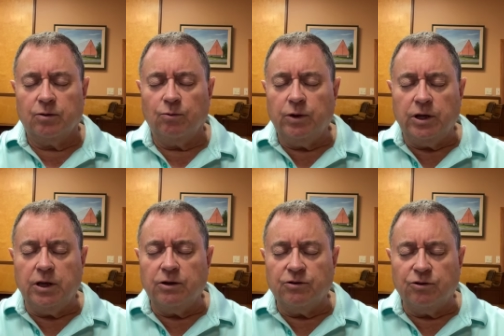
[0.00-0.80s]
We
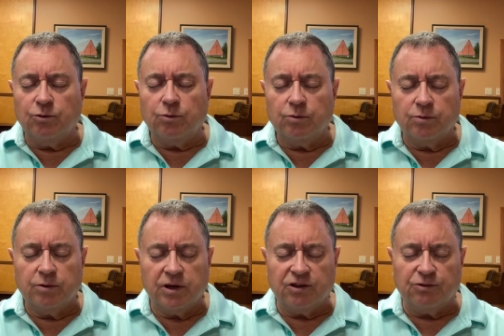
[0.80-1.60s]
need to
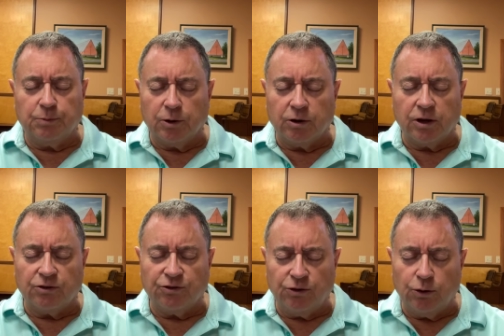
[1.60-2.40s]

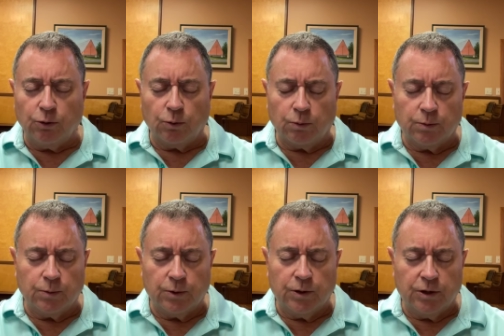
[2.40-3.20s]
experience you
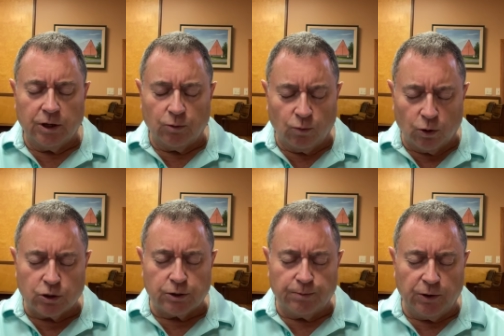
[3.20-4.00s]
and
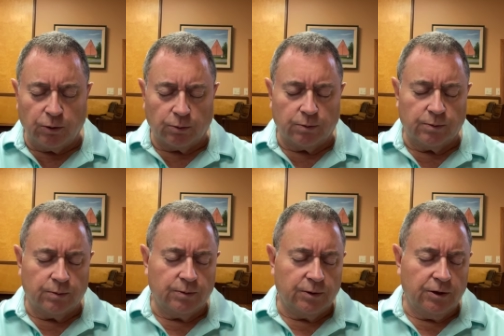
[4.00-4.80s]
worship you
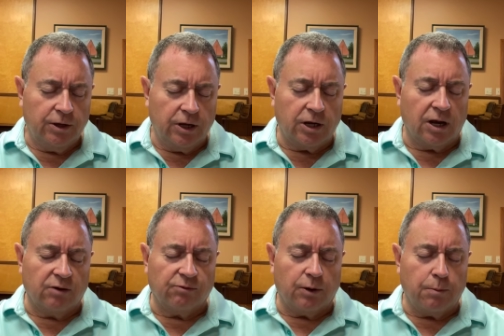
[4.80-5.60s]
in
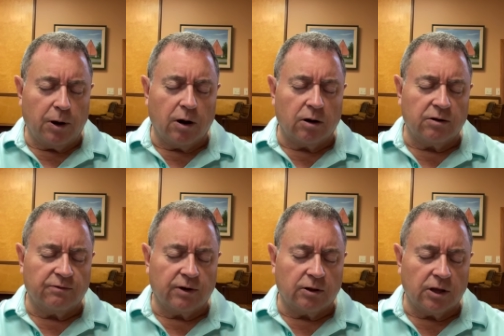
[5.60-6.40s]
every part
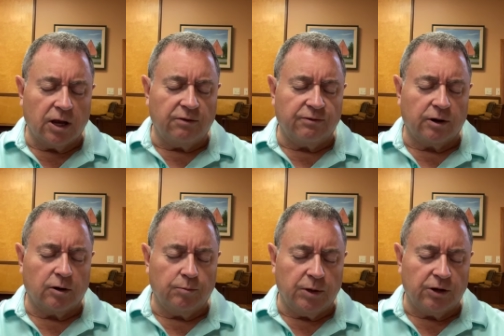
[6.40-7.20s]
of our life and
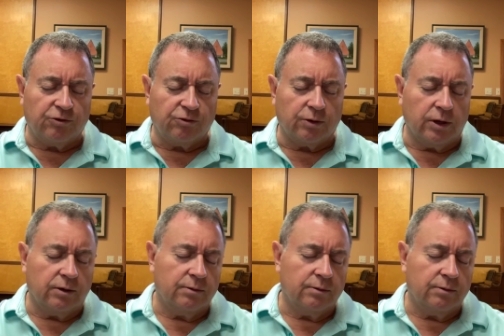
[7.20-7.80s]
our ministry.